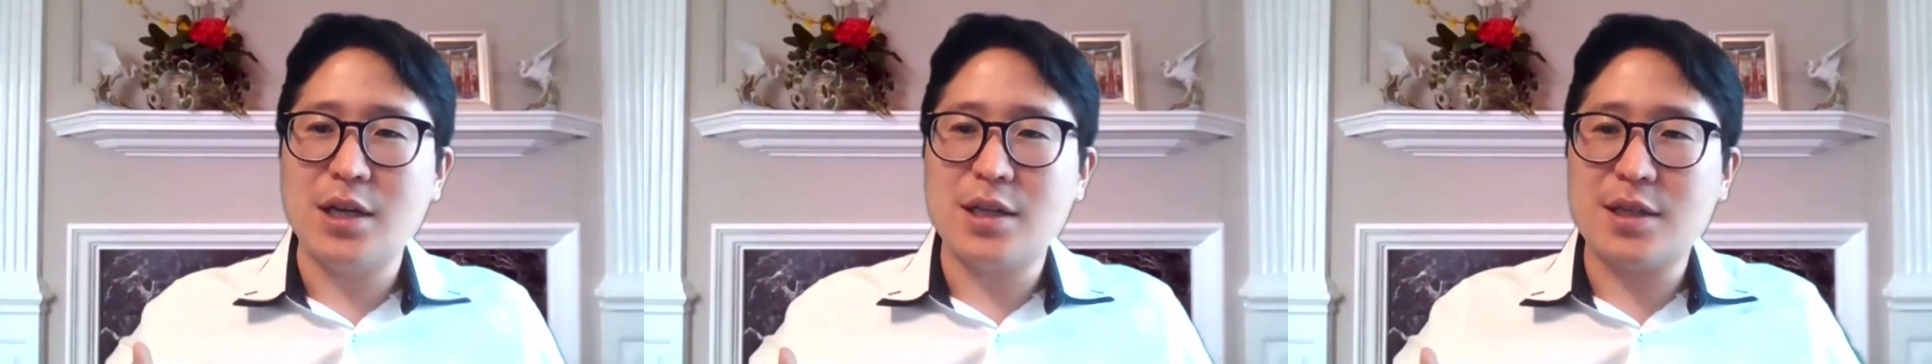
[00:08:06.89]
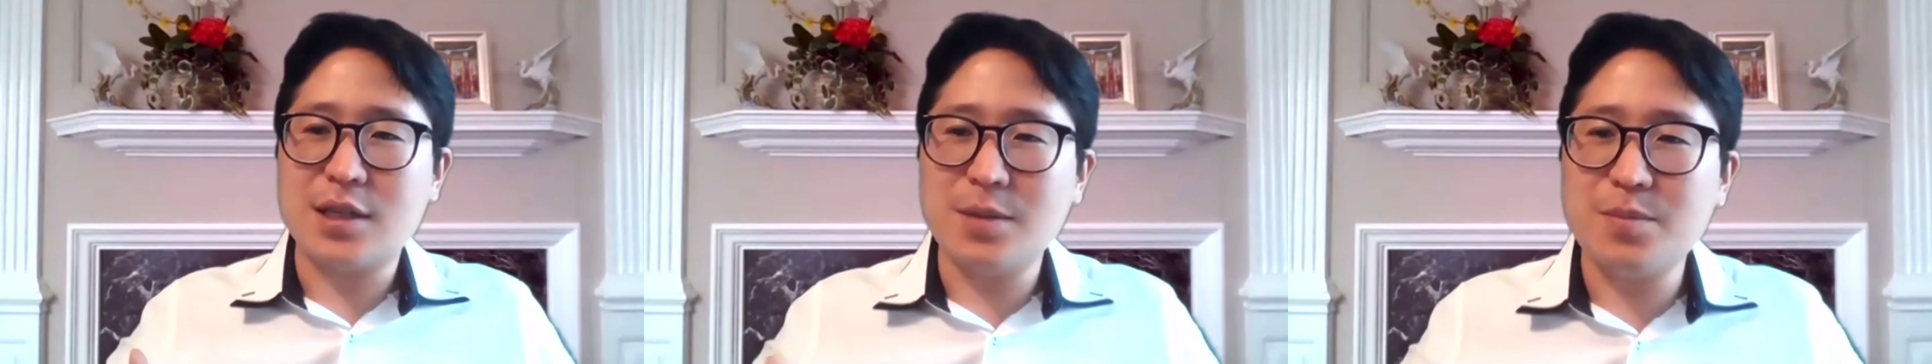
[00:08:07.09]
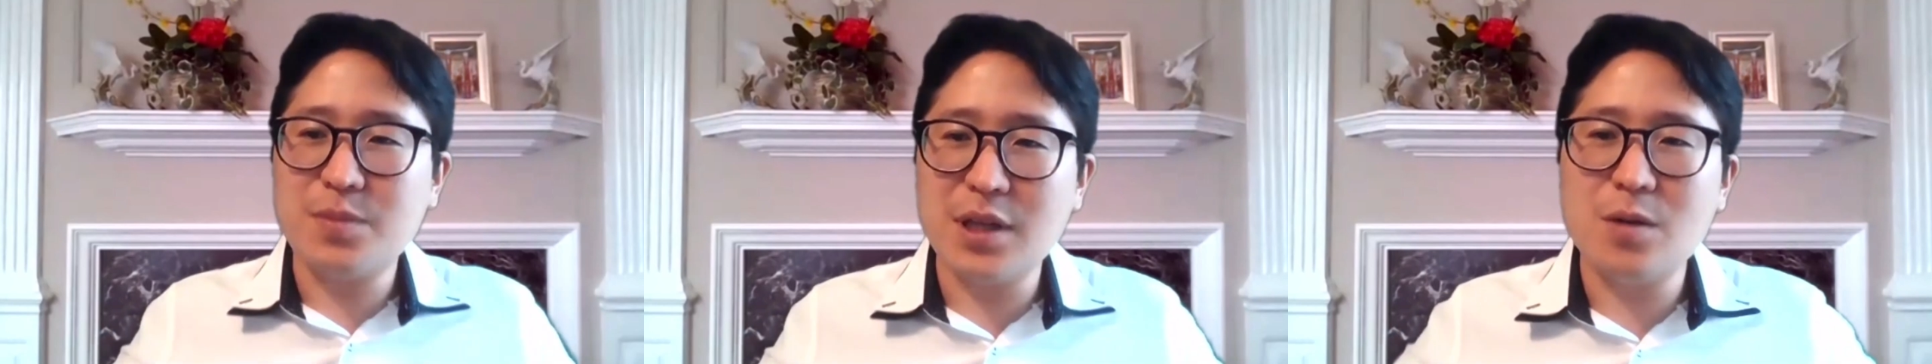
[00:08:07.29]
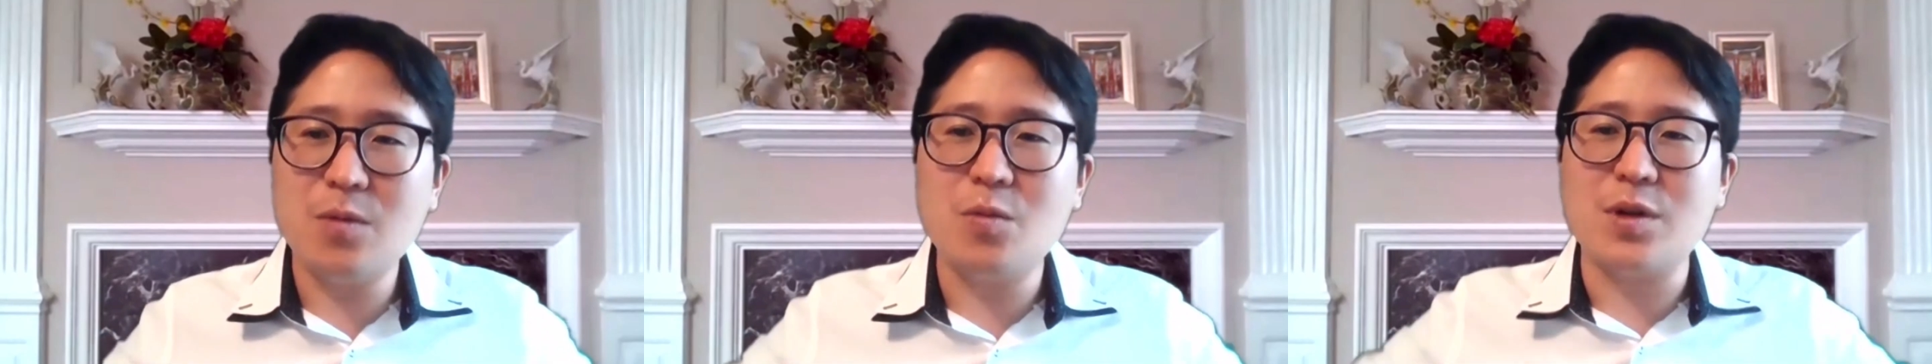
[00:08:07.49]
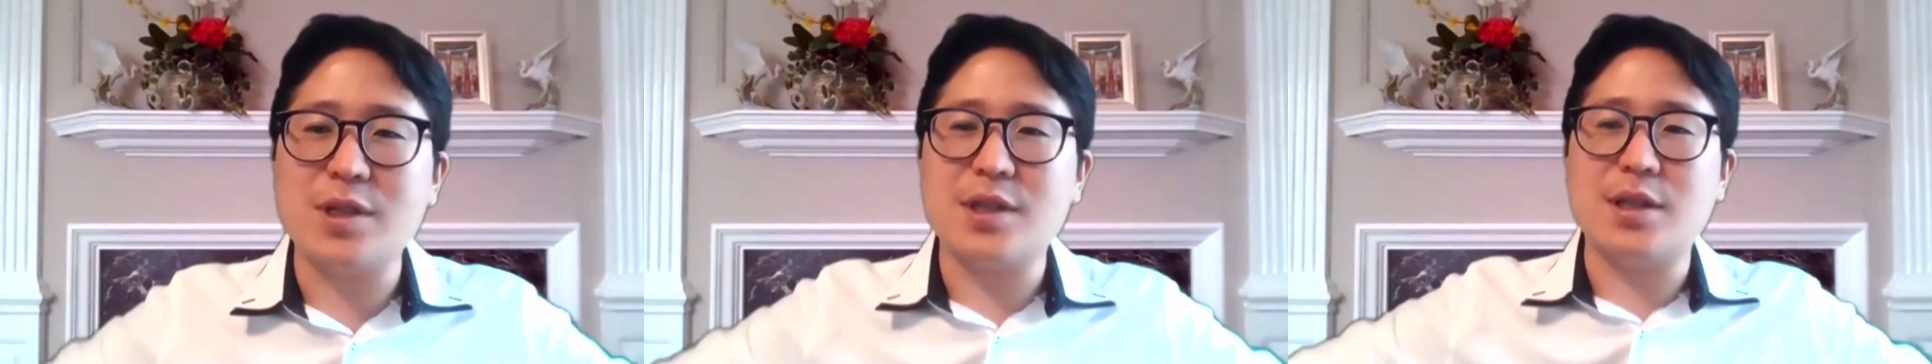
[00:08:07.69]

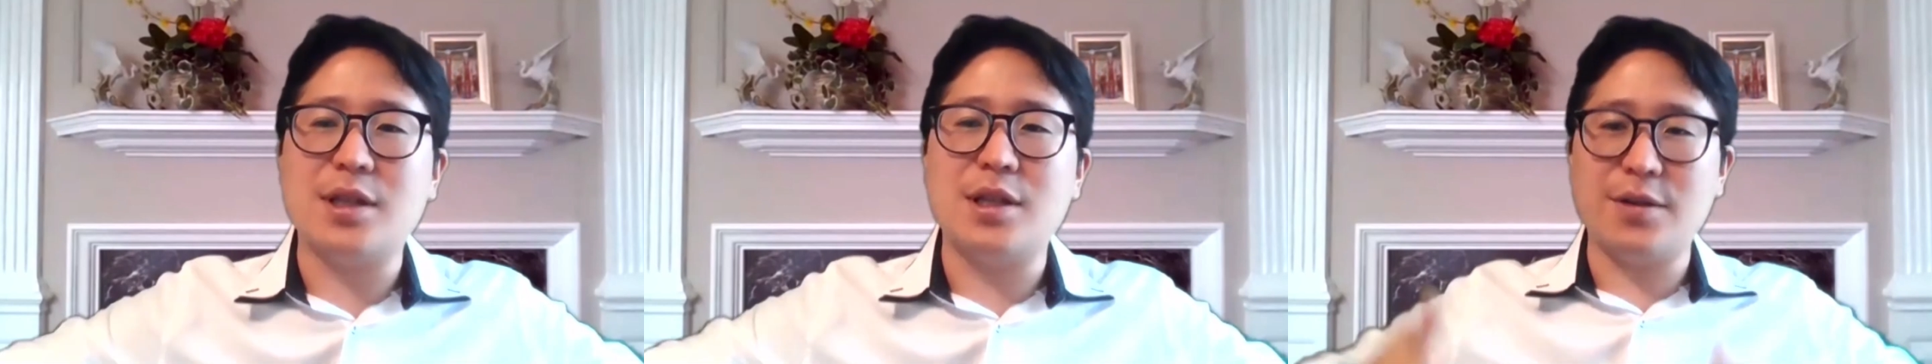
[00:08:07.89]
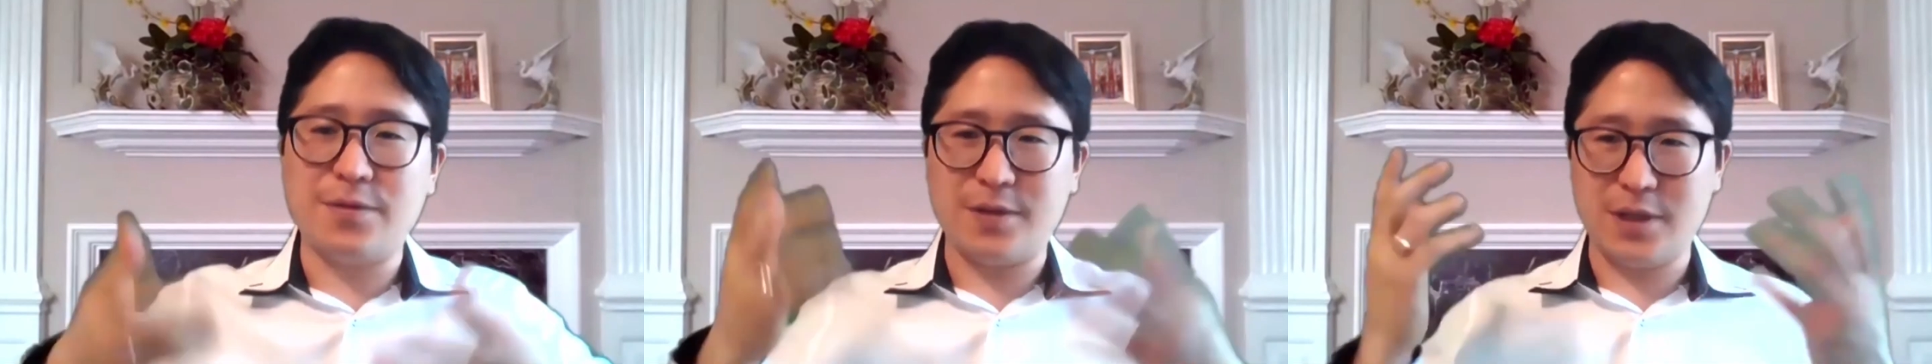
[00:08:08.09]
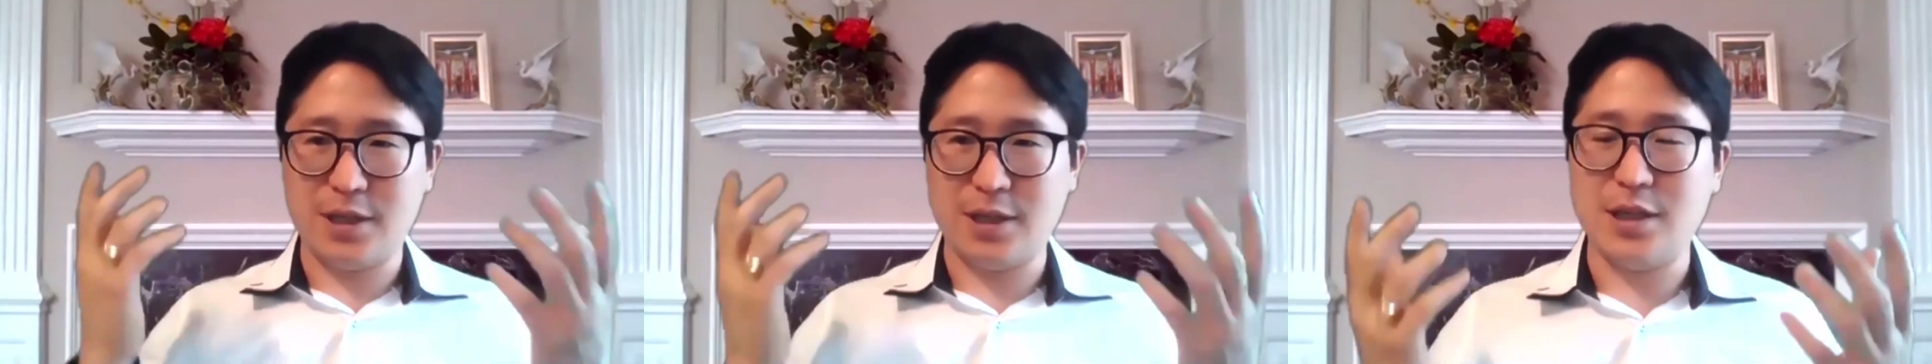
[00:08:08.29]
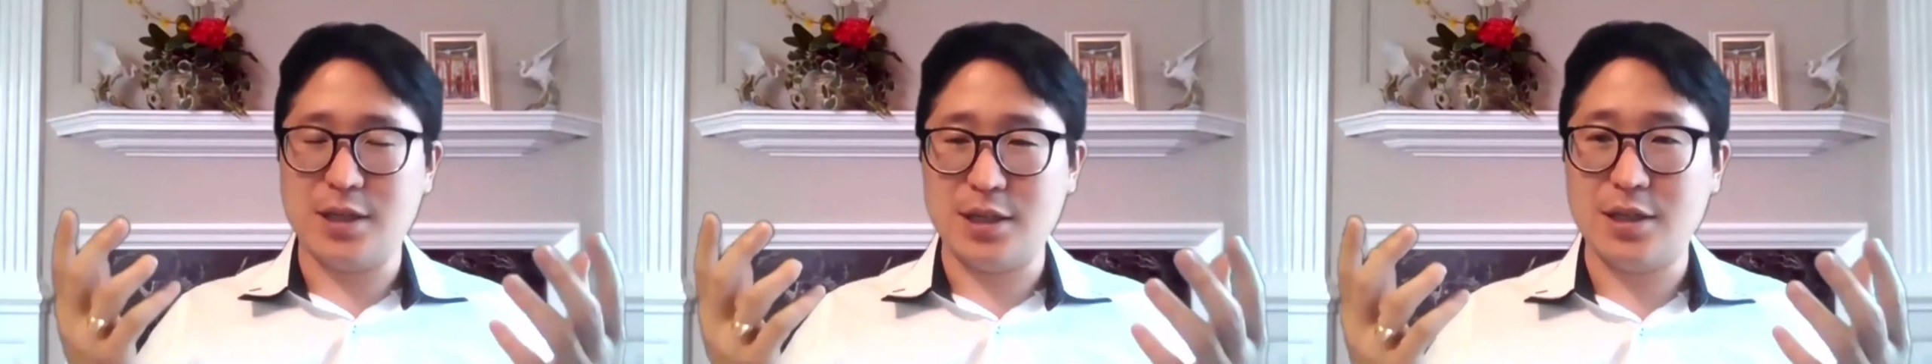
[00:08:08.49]
something was lifted